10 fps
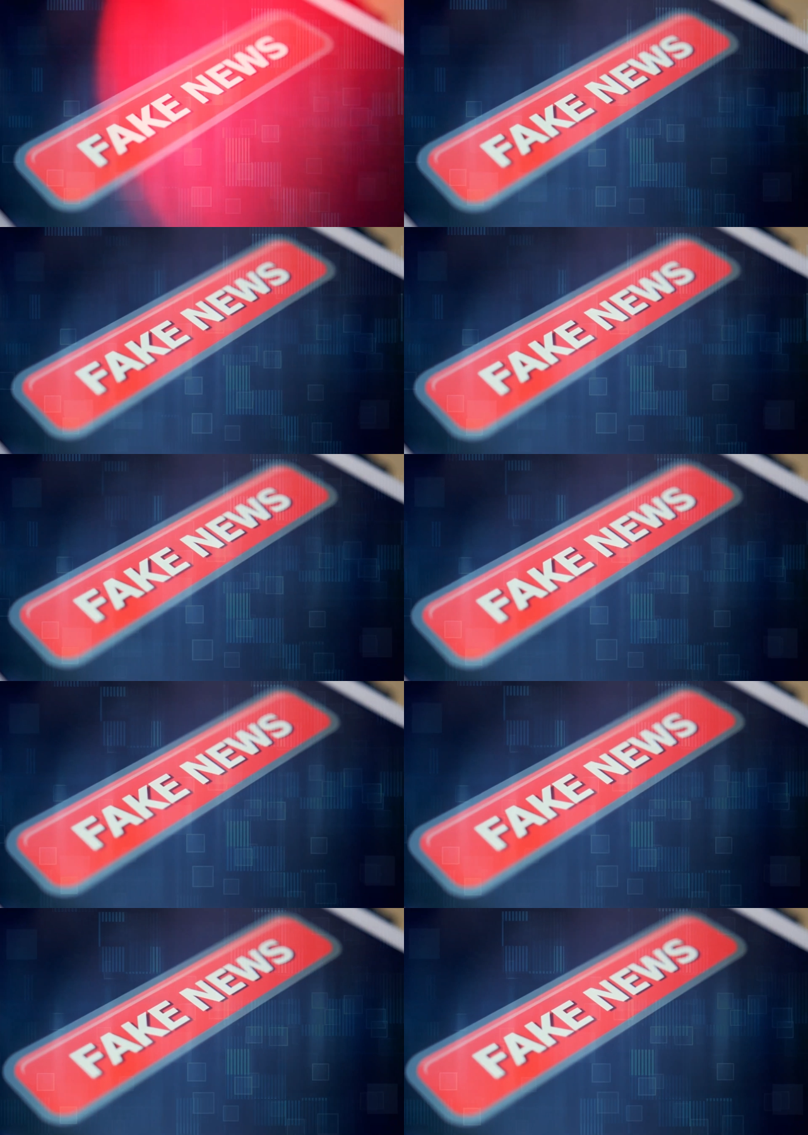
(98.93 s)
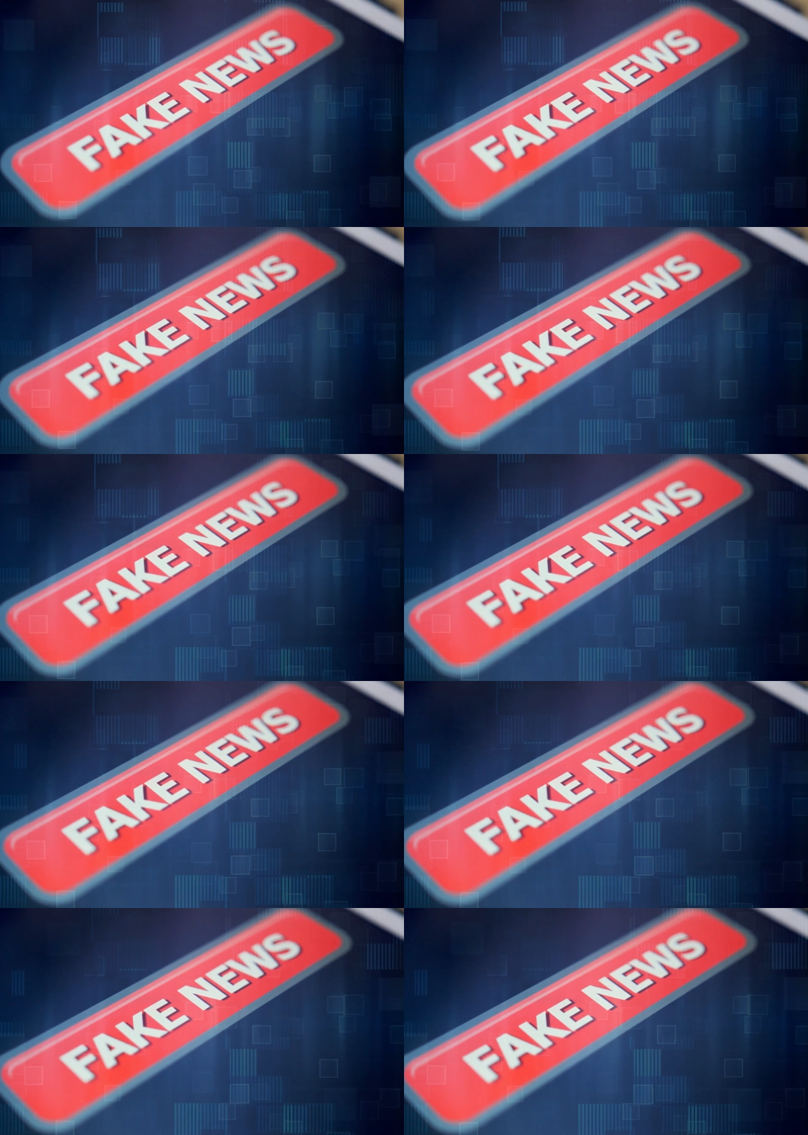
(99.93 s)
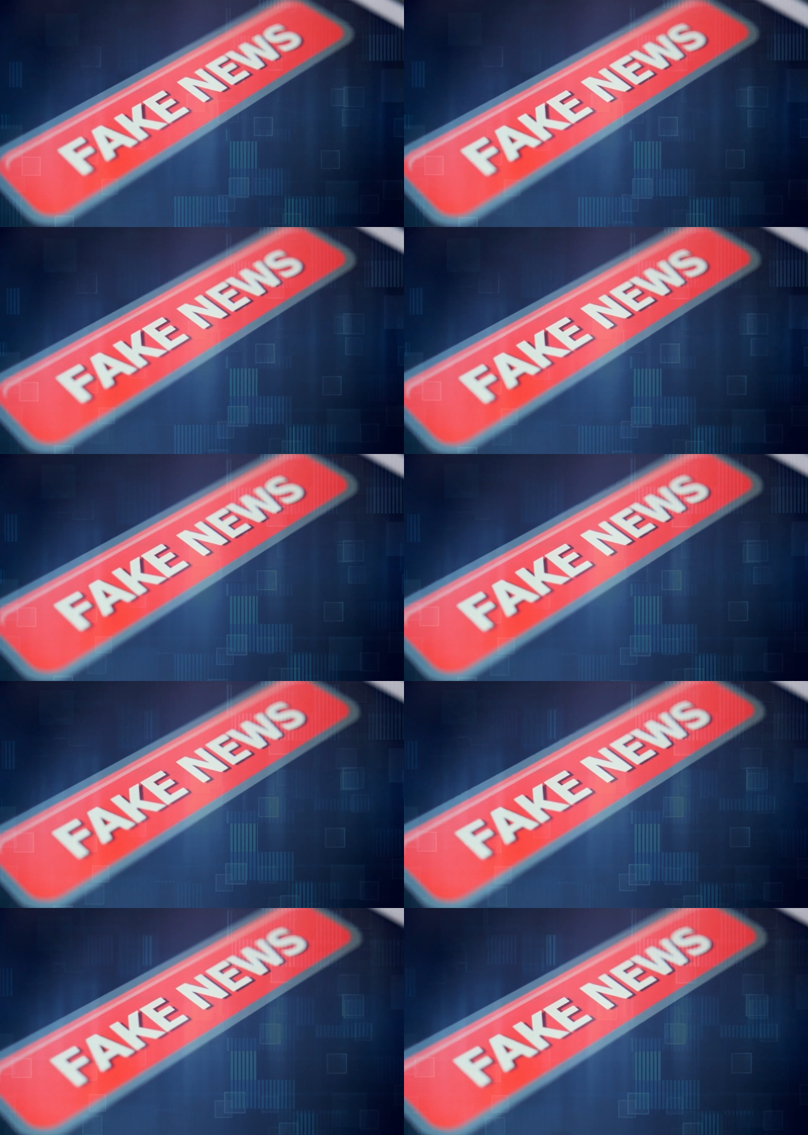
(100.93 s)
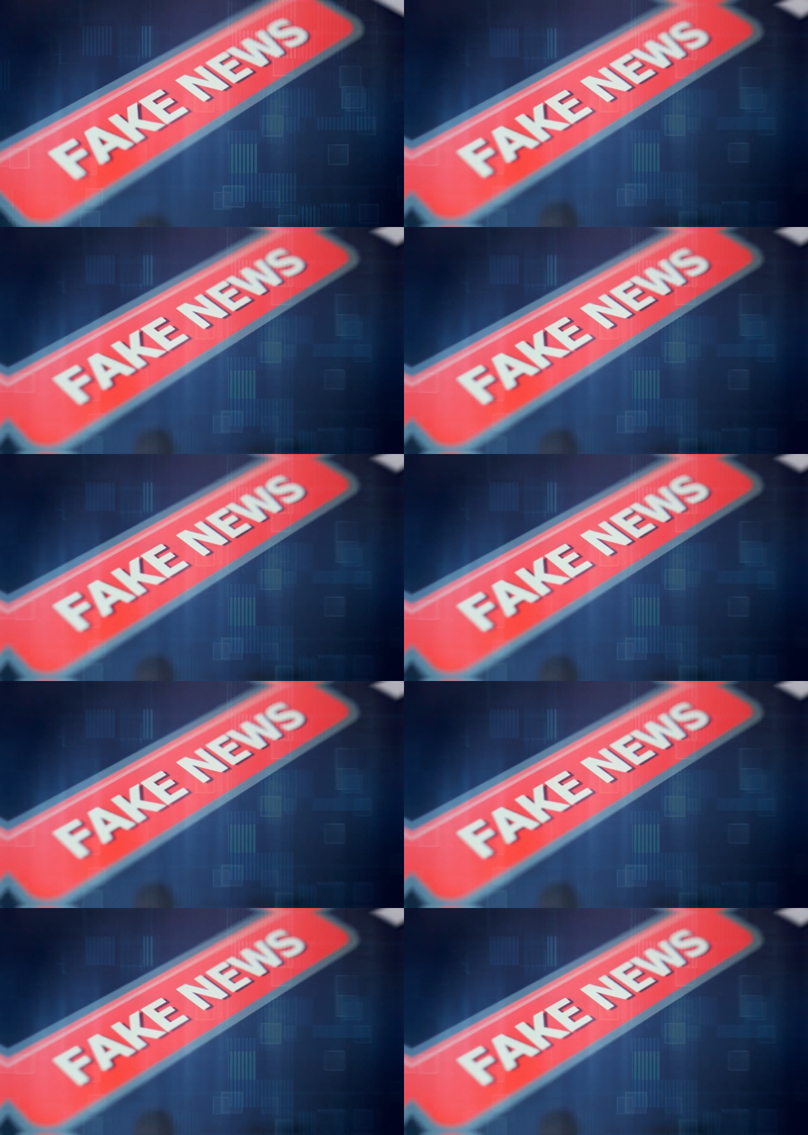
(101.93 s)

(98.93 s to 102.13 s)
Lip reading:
(no speaker visible)